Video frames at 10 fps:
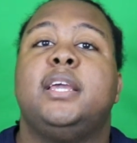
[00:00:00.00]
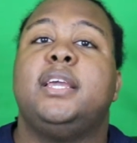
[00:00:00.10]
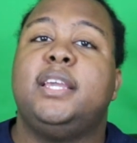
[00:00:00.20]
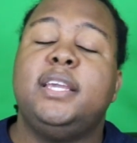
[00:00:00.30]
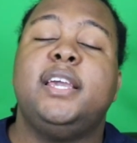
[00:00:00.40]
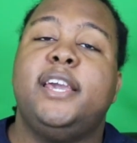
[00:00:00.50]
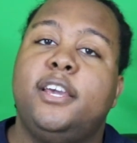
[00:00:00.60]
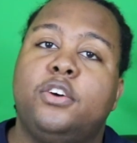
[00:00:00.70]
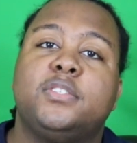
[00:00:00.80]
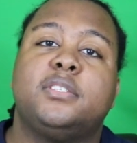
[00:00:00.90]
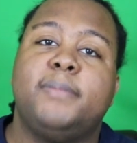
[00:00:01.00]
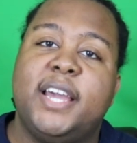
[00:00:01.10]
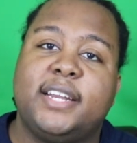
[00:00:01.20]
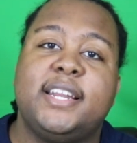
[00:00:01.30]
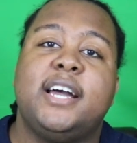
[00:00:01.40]
he held
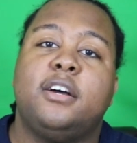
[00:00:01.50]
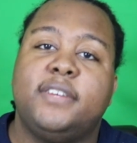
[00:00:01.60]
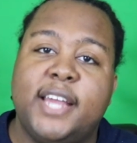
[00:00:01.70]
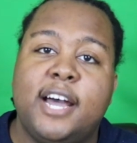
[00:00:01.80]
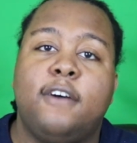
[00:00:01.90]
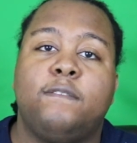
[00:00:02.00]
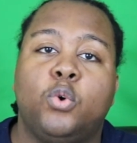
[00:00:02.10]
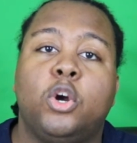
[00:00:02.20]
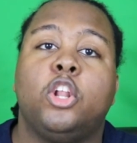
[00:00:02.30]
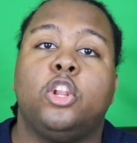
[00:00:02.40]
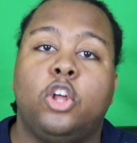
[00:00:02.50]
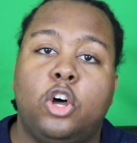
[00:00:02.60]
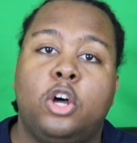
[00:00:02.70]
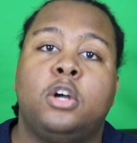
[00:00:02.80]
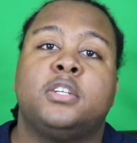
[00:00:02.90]
SmackDown down for a
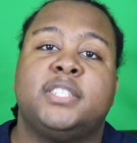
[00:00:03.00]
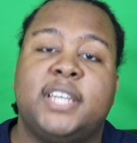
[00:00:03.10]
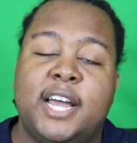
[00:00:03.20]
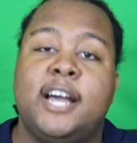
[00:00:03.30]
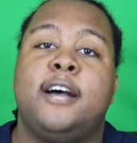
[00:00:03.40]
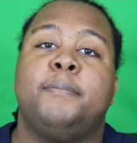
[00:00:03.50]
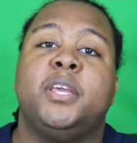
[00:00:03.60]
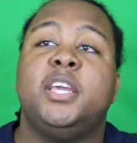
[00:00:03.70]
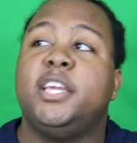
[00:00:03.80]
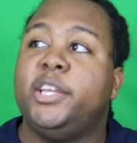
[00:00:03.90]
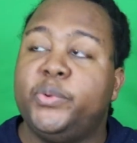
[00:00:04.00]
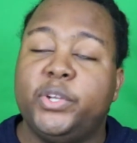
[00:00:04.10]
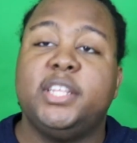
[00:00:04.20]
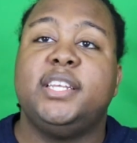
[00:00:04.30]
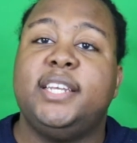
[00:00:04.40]
long time. He
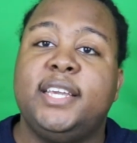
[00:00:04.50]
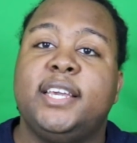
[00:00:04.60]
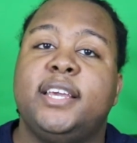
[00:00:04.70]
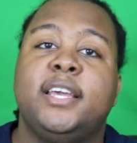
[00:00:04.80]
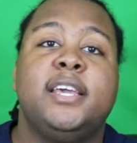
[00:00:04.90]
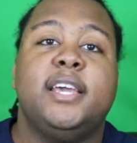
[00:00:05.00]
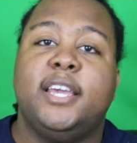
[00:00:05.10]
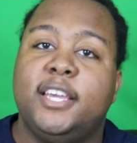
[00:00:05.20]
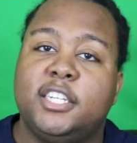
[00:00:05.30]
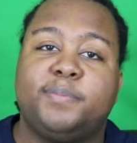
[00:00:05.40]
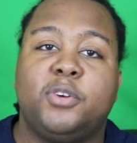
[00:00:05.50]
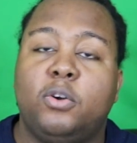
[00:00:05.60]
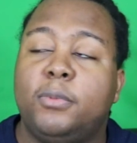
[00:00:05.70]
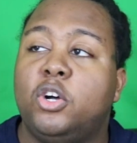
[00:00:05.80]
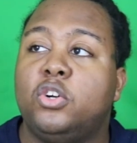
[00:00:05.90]
really did. And his
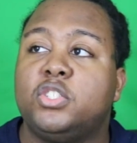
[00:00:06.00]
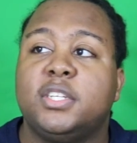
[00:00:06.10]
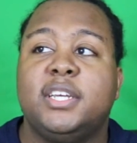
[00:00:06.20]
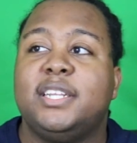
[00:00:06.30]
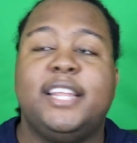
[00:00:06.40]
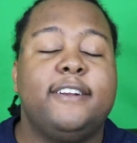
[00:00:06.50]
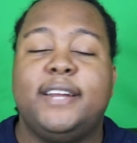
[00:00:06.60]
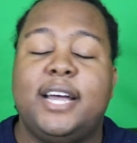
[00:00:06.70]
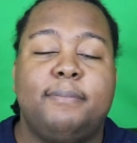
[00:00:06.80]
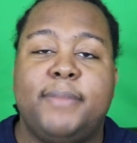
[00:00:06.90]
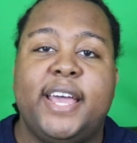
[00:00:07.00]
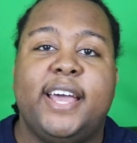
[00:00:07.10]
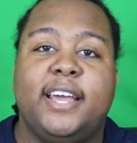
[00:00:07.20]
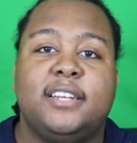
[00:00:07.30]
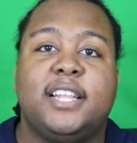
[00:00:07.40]
promos, they're not
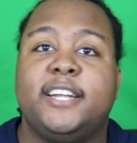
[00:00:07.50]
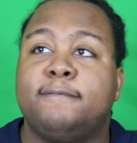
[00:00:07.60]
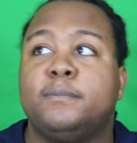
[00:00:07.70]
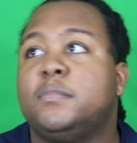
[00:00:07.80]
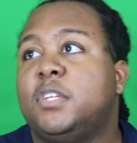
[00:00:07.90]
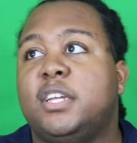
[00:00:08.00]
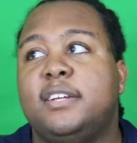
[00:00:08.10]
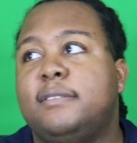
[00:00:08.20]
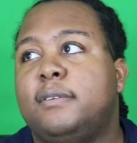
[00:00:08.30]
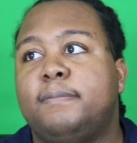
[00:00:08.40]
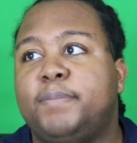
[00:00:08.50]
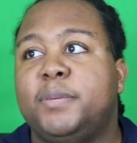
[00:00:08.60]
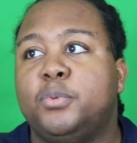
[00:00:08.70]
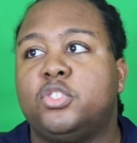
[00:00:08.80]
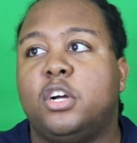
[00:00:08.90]
bad. Like,
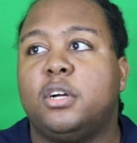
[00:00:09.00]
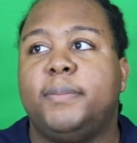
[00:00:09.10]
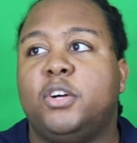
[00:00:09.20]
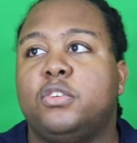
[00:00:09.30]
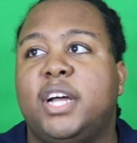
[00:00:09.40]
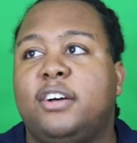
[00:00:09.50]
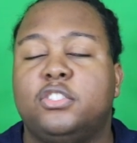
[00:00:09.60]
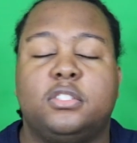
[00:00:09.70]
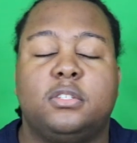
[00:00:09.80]
people talk about how